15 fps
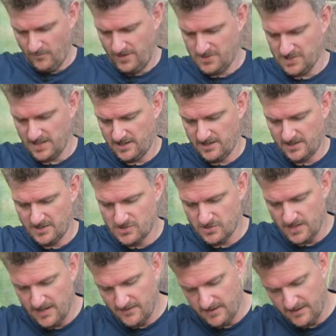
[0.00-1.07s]
which I can
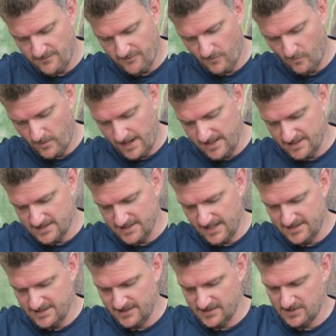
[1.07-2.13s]
try the different weight
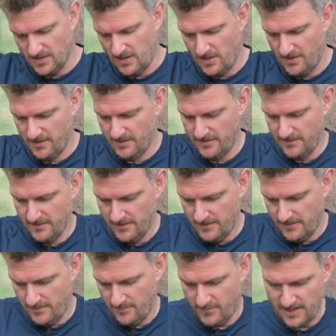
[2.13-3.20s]
settings on,
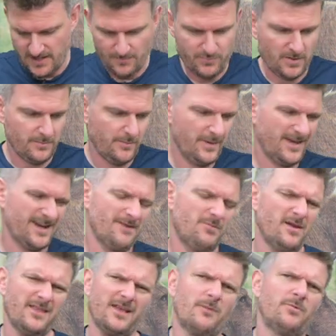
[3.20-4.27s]
but I
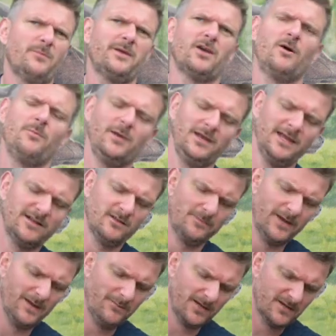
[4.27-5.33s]
think I'll probably go up a little
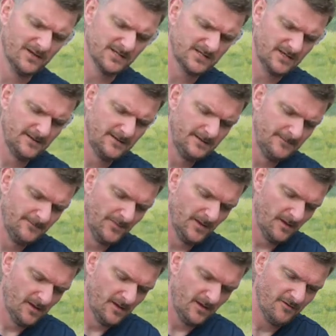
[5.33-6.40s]
bit because
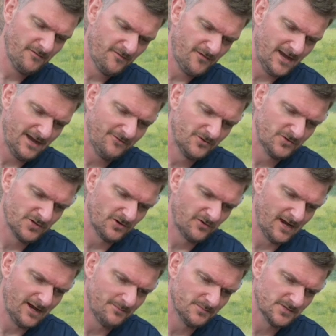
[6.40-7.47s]
at 500
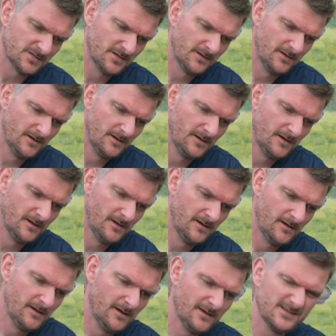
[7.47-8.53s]
grams,
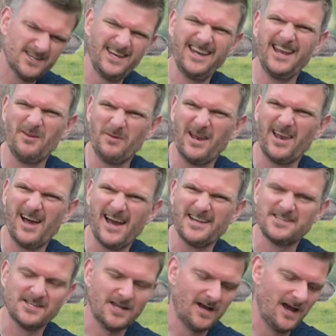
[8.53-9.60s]
it's a little bit
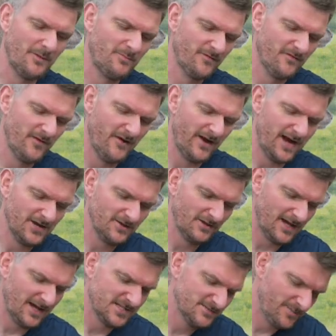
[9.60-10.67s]
lighter than I prefer. I do
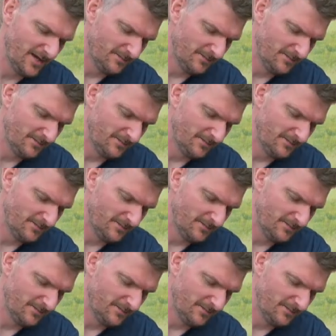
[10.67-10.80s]
like to be